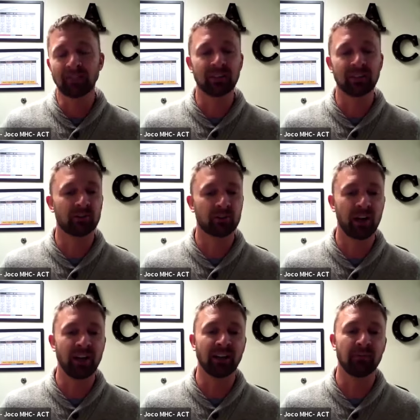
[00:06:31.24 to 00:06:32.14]
skills
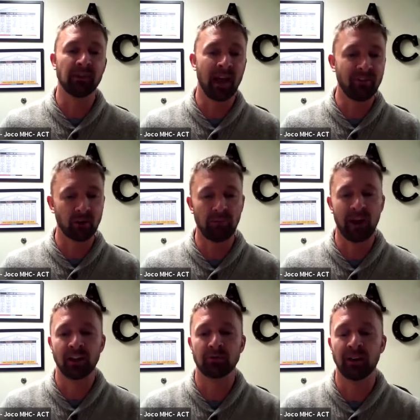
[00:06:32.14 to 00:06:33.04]
training and behavior
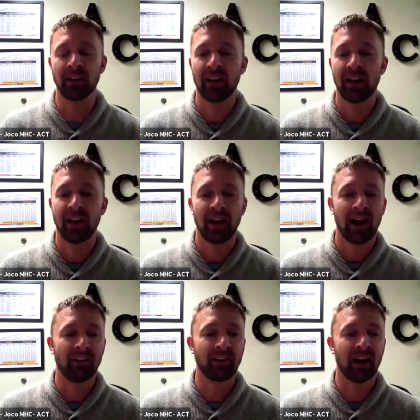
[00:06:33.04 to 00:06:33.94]
management.
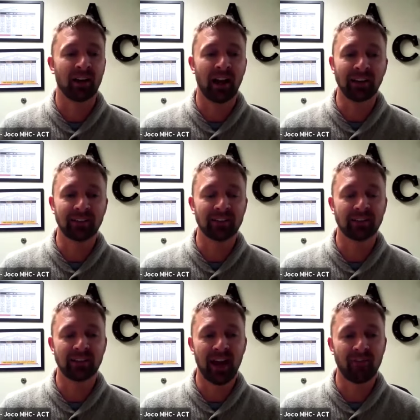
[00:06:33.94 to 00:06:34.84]
I've got licensed
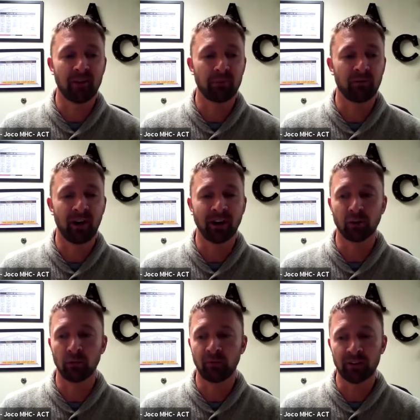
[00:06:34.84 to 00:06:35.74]
staff that provide
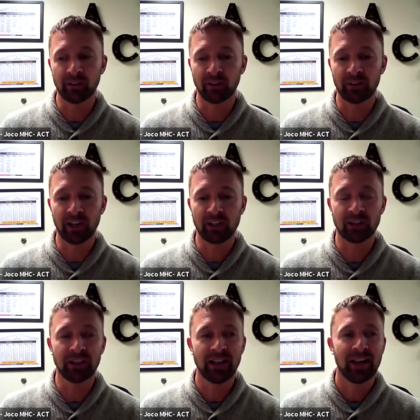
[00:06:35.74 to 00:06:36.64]
group
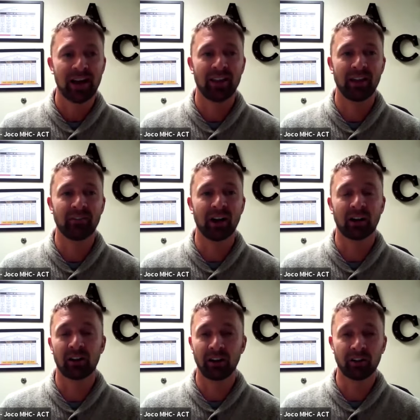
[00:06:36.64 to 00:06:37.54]
facilitation, and then I've got
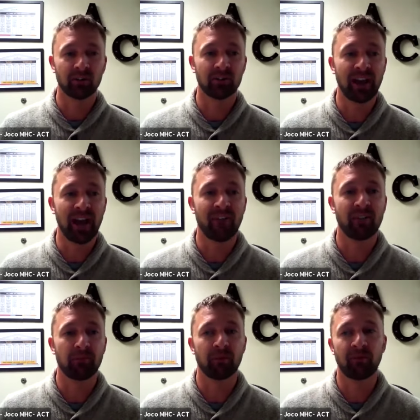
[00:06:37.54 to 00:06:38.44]
clinical staff
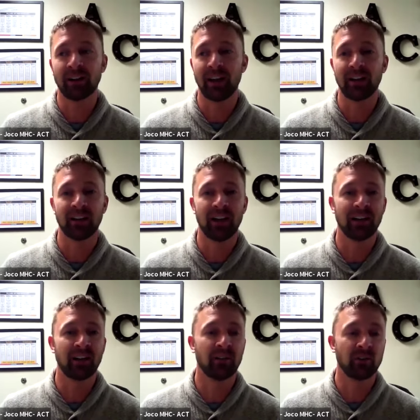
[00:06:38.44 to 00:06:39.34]
that provide day to day
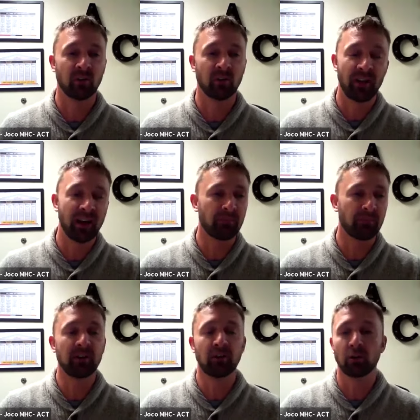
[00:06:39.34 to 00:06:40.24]
individual
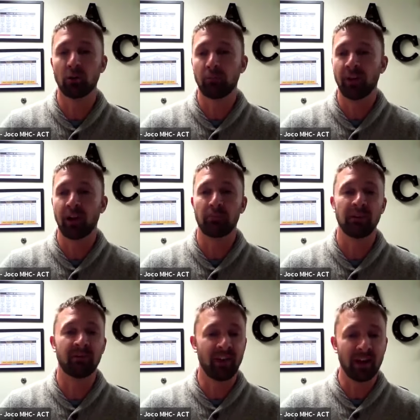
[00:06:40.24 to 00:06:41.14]
therapy, group
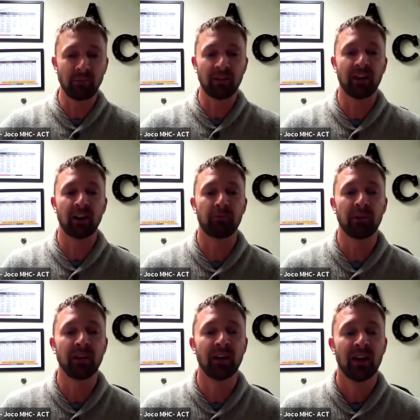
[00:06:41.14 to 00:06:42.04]
therapy, family
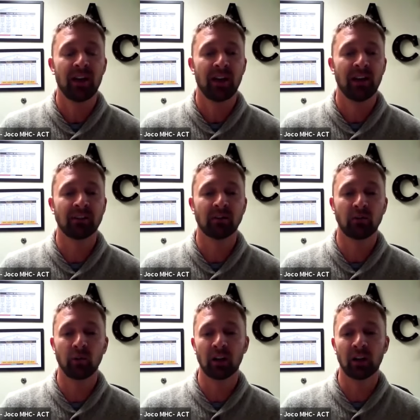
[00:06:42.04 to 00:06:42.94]
therapy. And so,
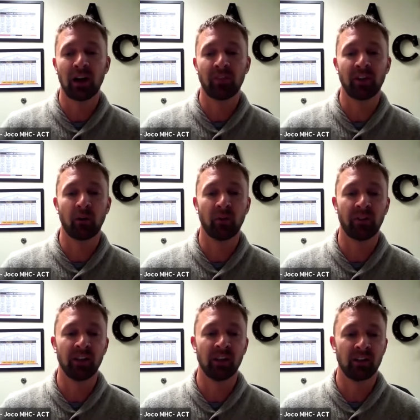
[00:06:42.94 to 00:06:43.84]
doing a lot there with
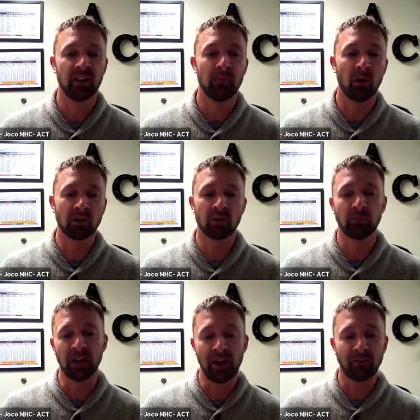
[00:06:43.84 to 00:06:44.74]
the, the emotional
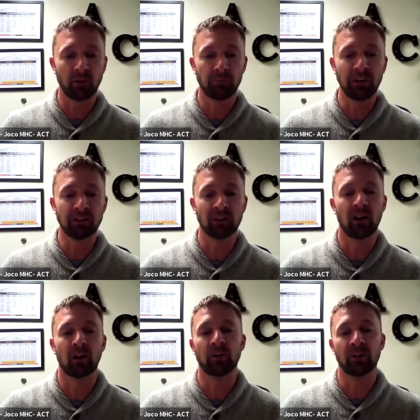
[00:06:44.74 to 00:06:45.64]
behavioral piece
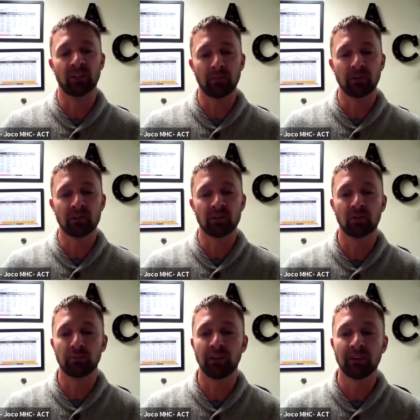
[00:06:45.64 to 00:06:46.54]
along with the substance use
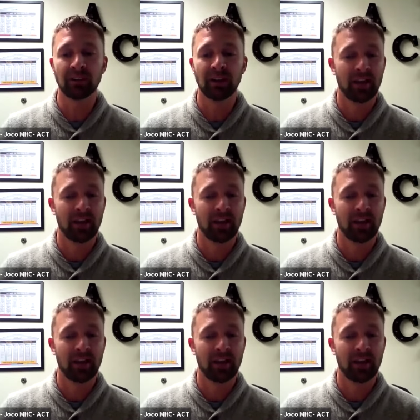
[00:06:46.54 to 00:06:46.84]
piece.